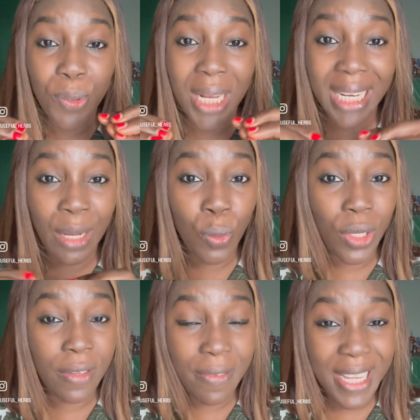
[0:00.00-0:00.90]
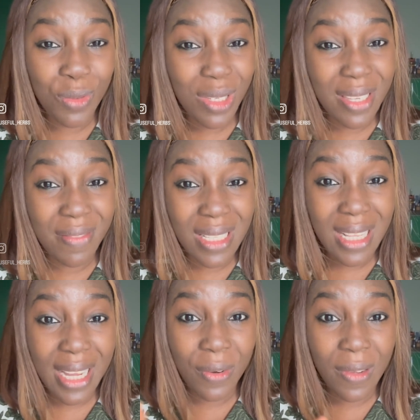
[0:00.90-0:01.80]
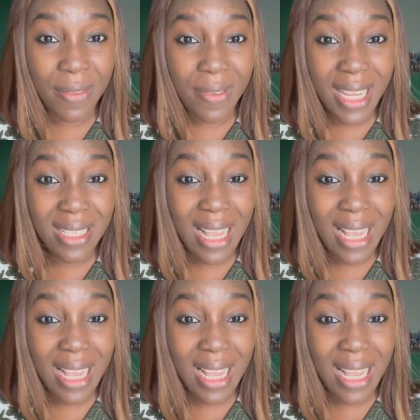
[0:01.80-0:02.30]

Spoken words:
that are qualified to give this kind of advice